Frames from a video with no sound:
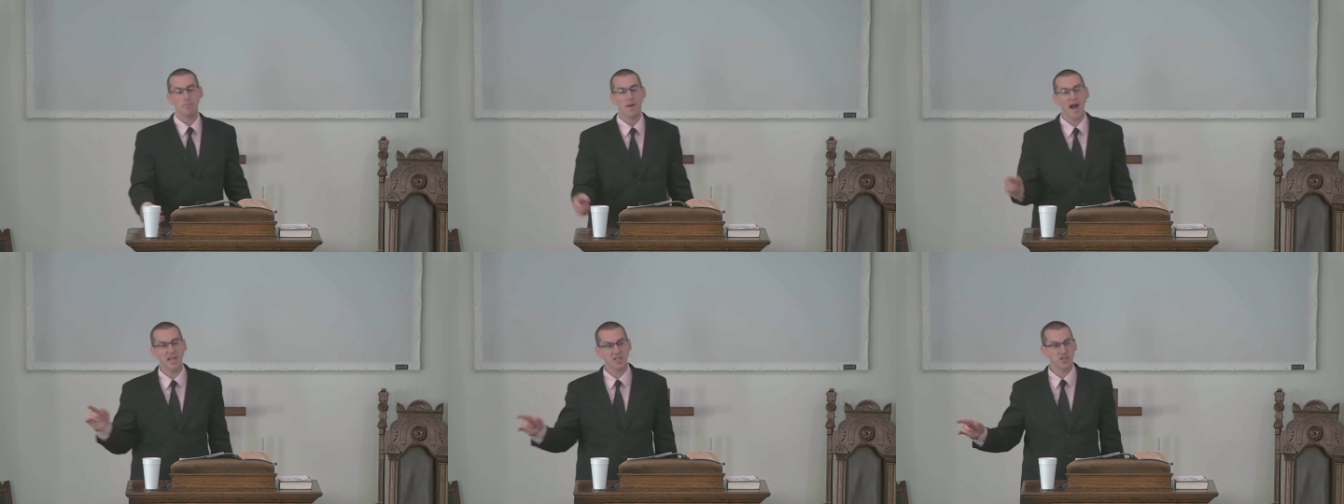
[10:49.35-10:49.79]

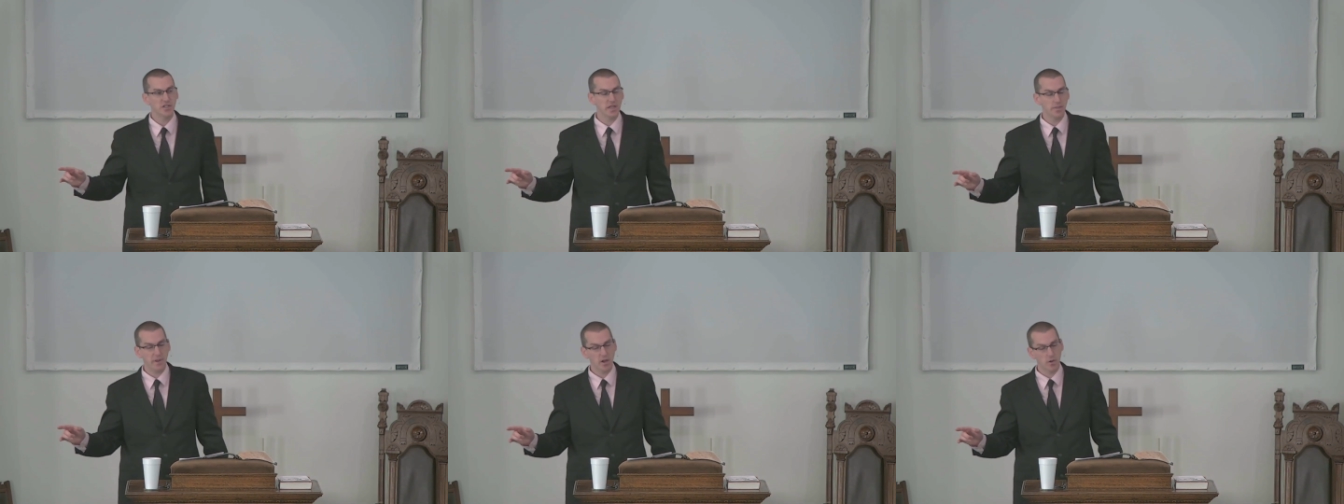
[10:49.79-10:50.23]
My
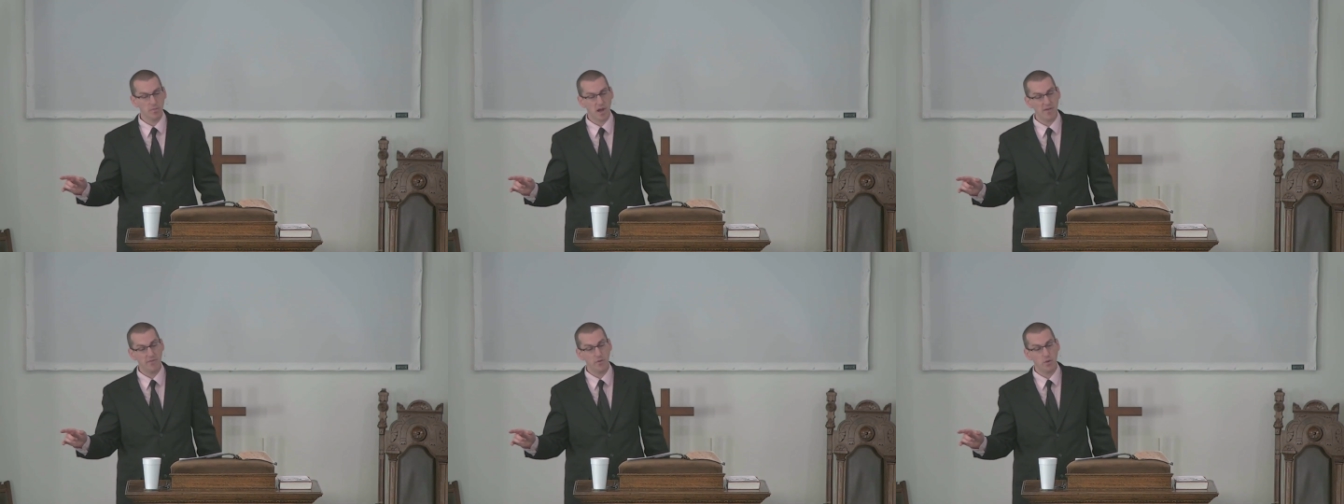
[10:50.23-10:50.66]
sheep hear
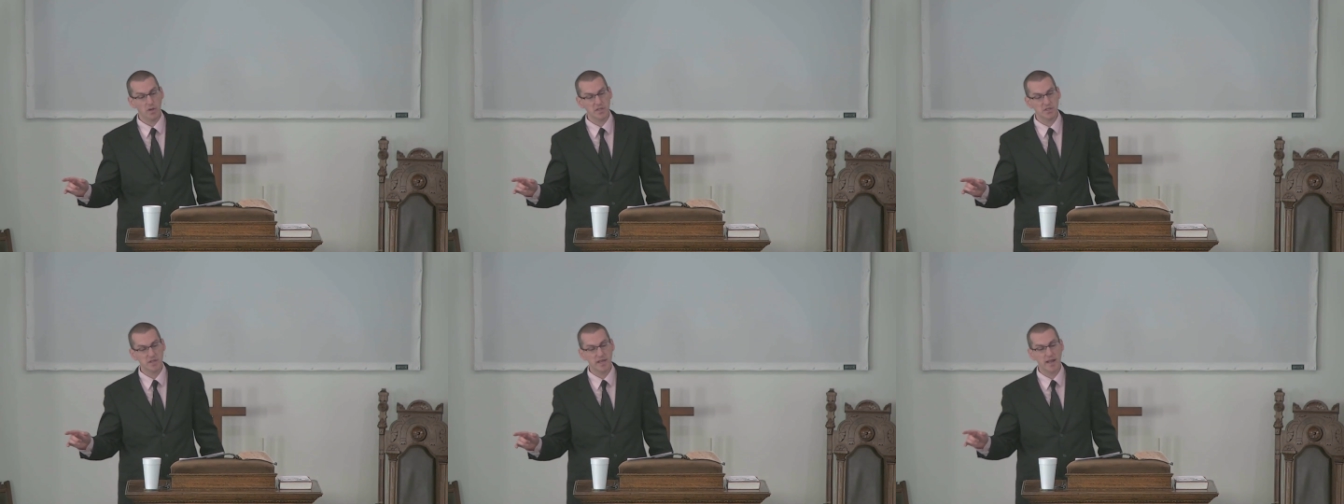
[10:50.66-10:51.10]
my
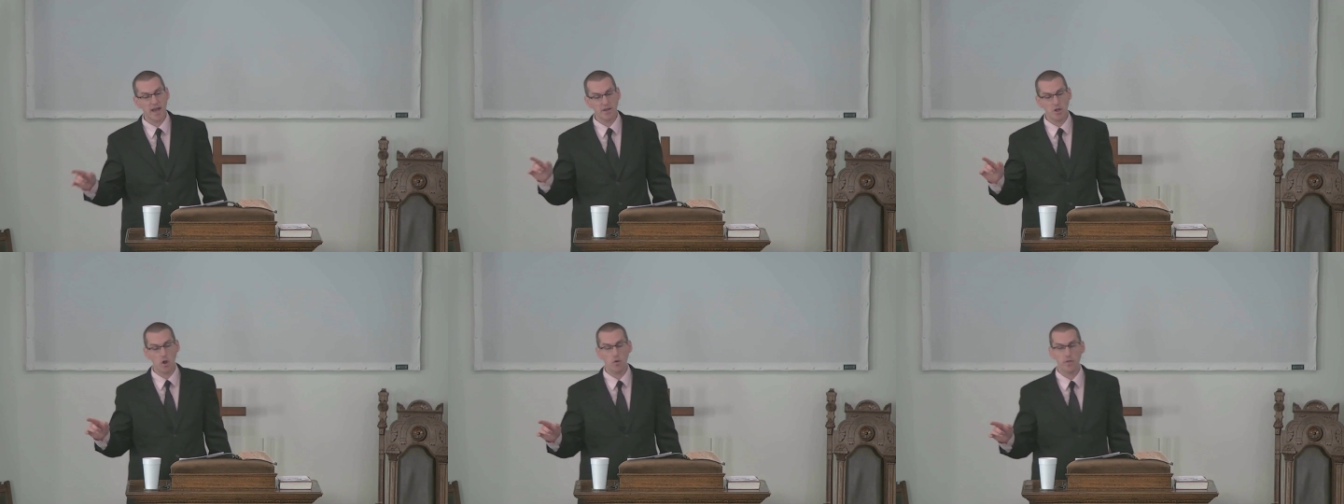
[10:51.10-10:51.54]
voice, and
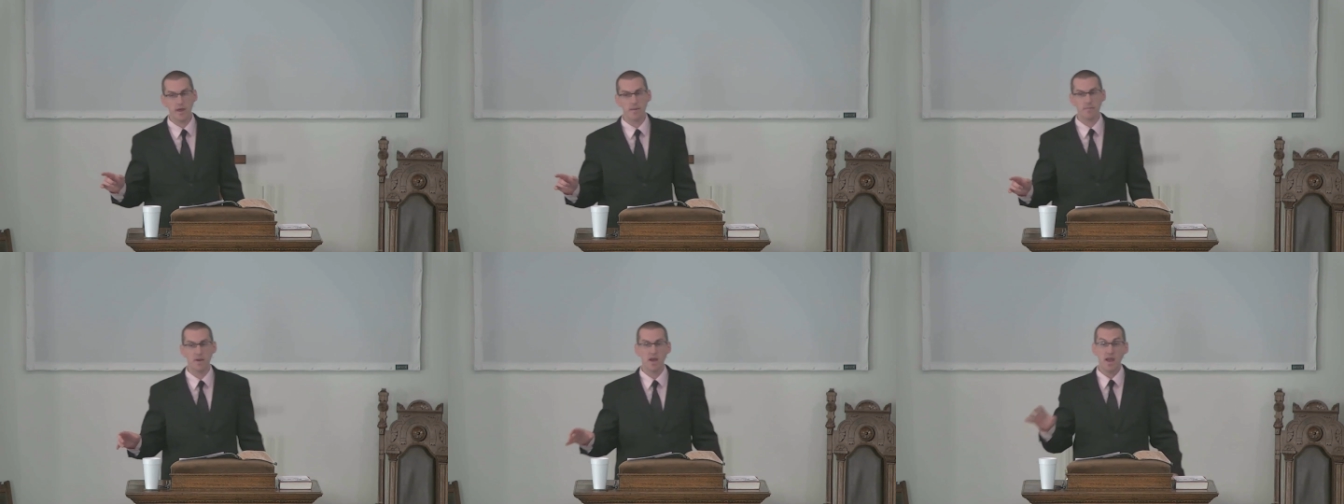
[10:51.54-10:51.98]
I know
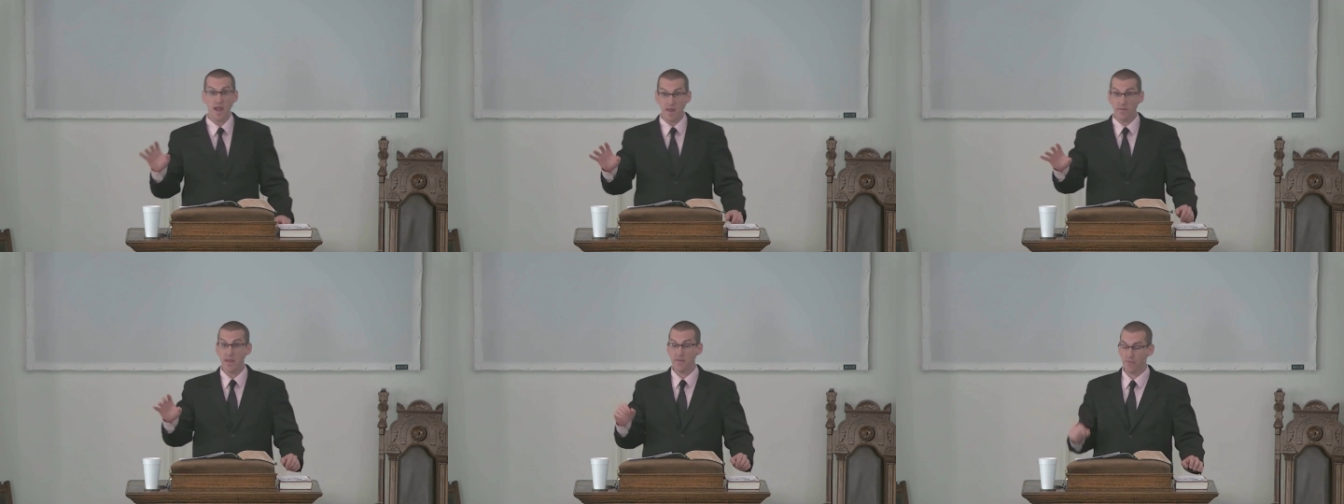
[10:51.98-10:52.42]
them,
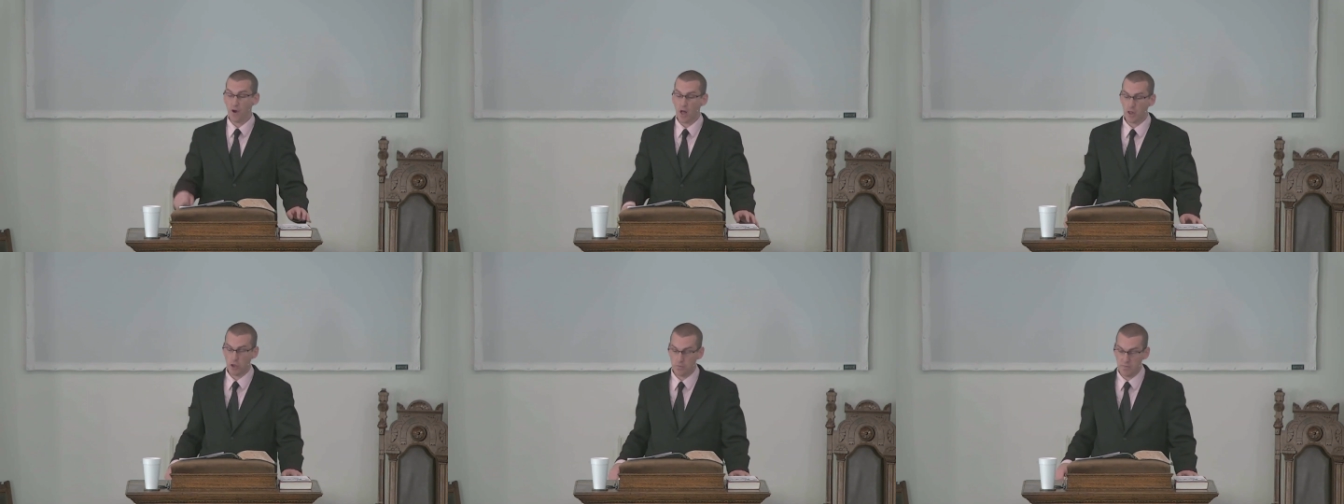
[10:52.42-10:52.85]
and they
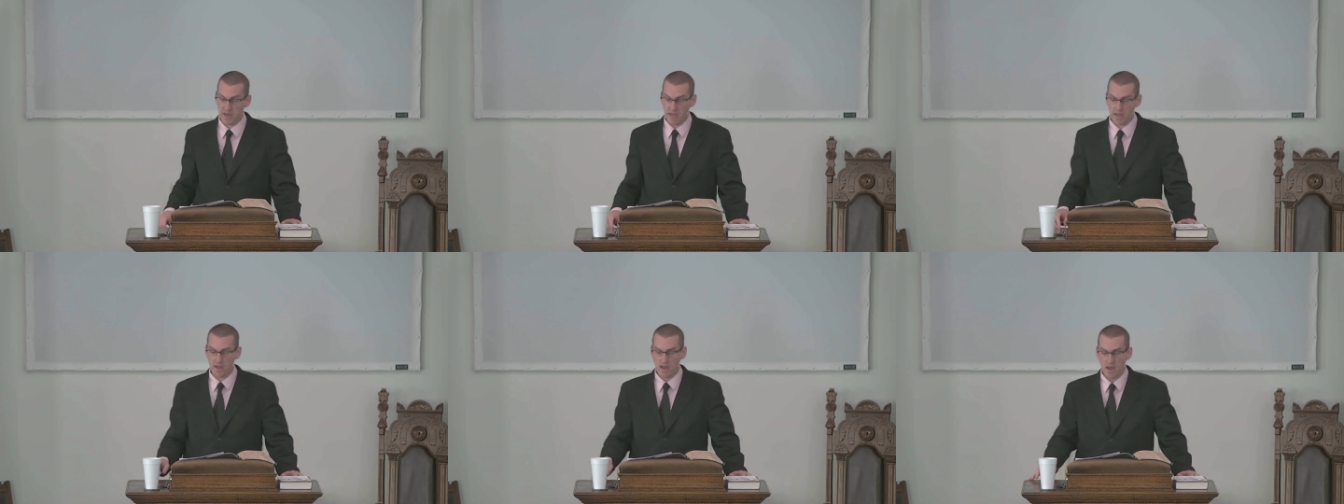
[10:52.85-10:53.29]
follow
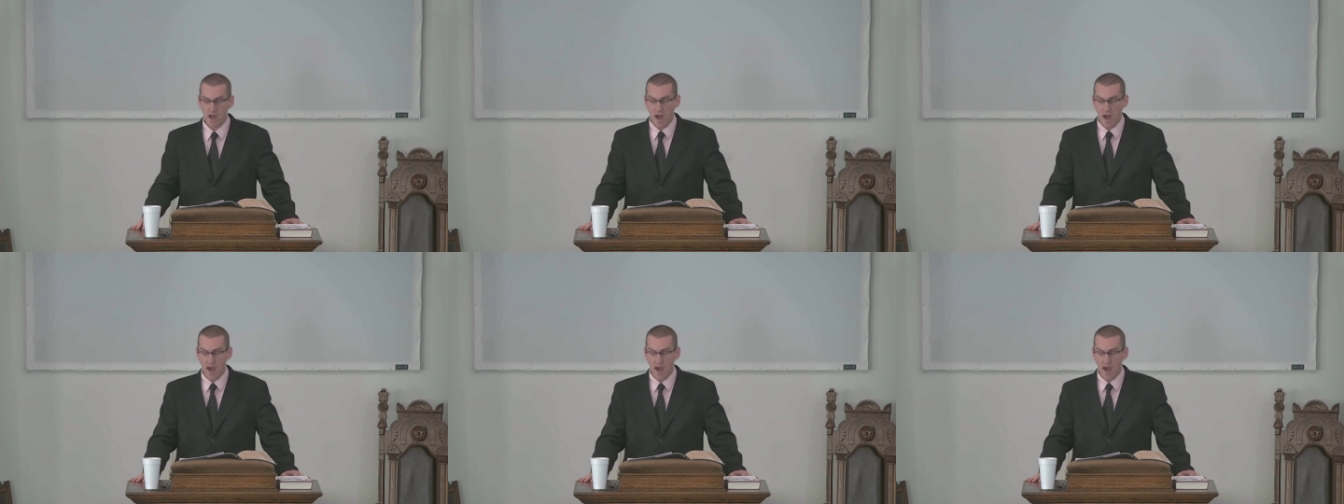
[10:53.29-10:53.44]
me.